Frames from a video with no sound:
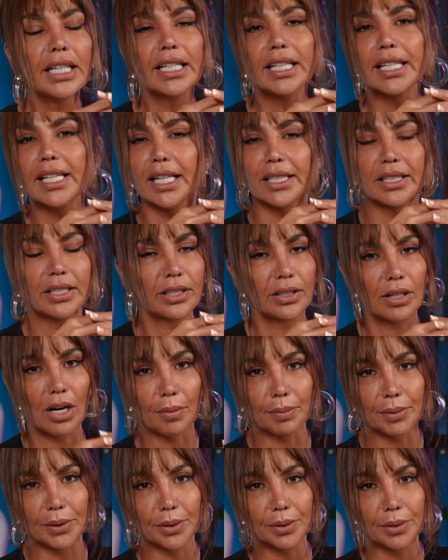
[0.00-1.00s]
can
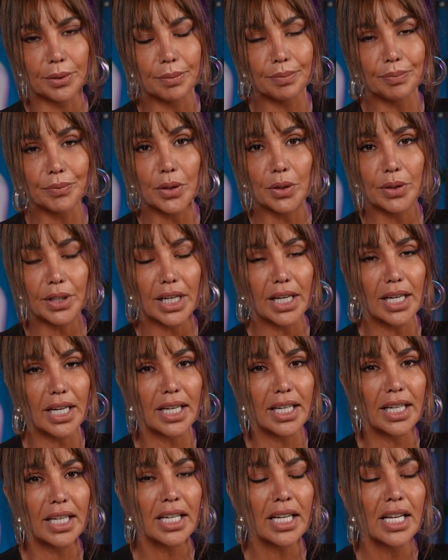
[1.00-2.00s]
stop you,
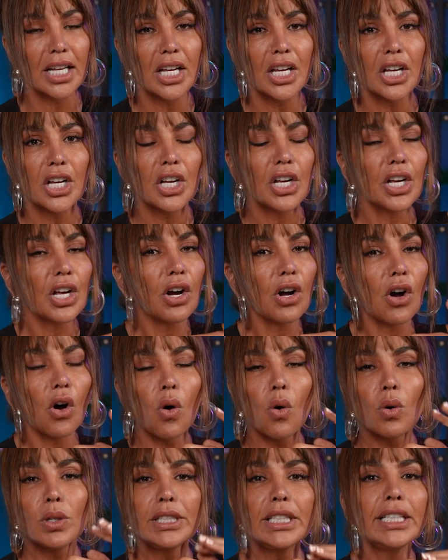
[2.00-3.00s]
okay?
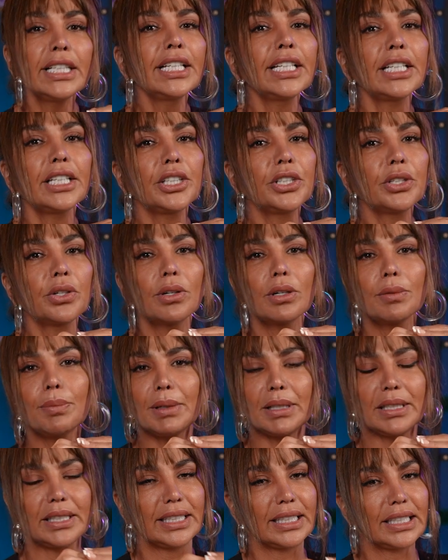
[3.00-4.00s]
Only your
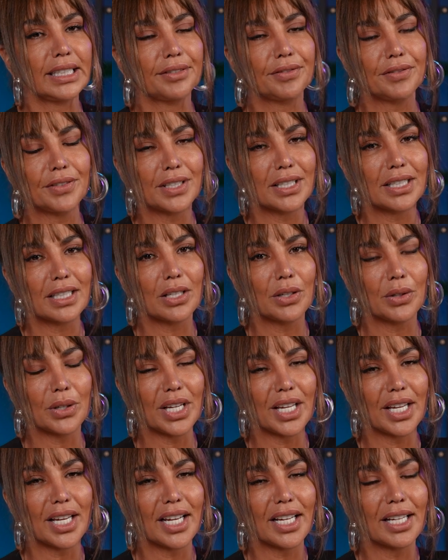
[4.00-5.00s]
beliefs,
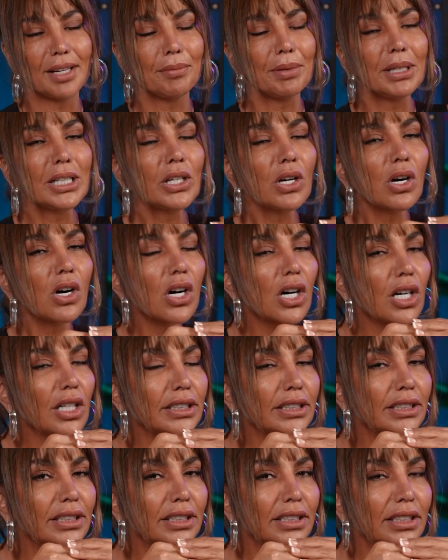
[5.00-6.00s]
okay?
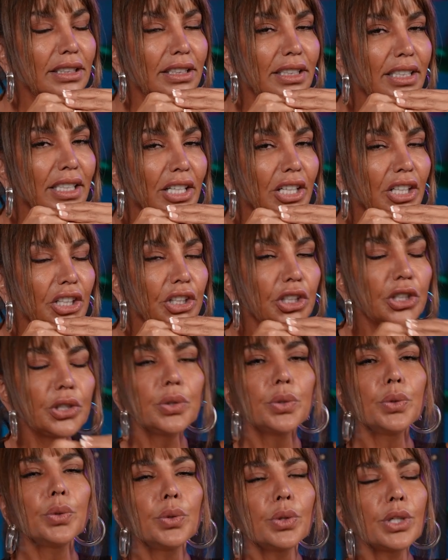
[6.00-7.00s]
Because
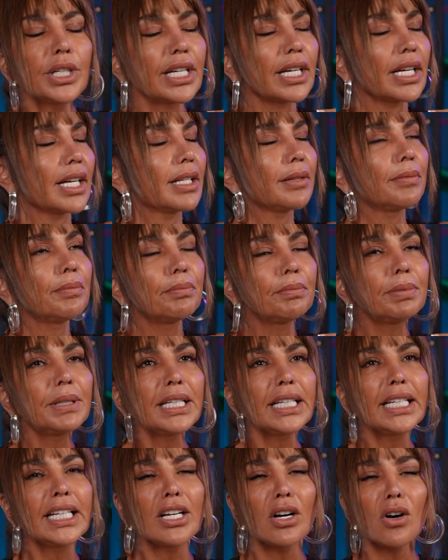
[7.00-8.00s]
you can
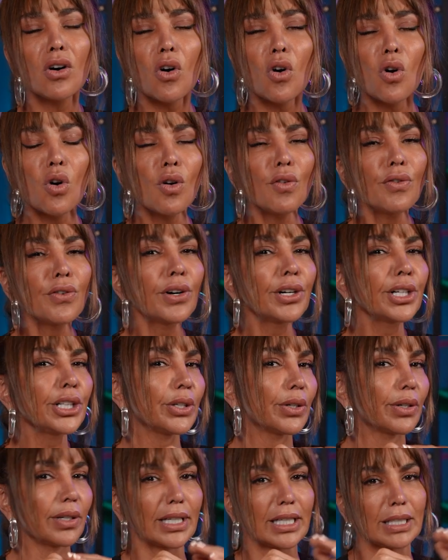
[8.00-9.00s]
be over
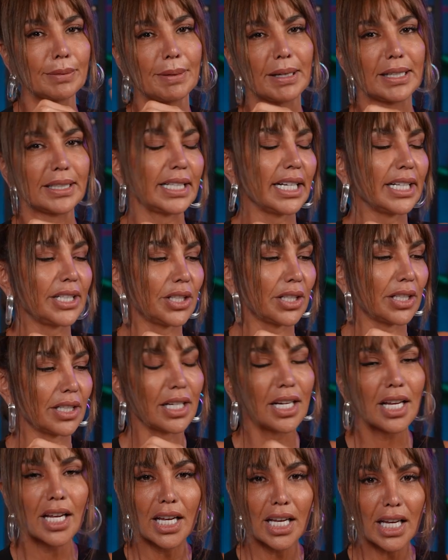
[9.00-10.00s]
your expectation.
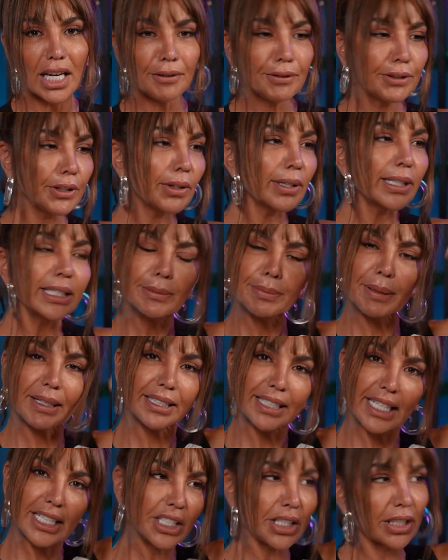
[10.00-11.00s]
If your
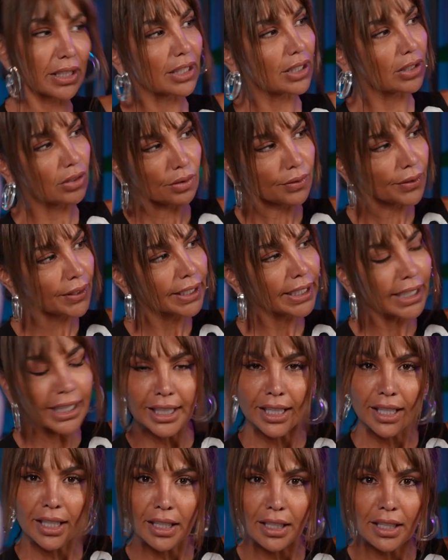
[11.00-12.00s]
expectation is over
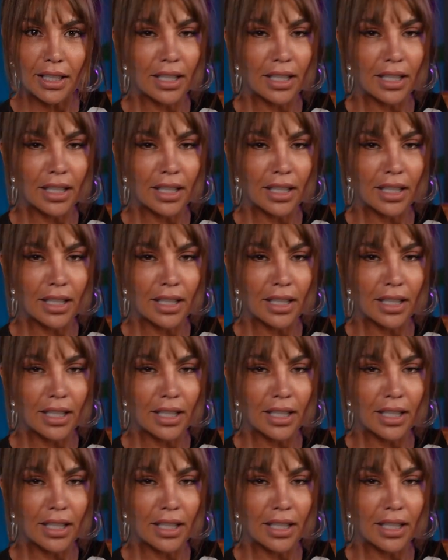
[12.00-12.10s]
here,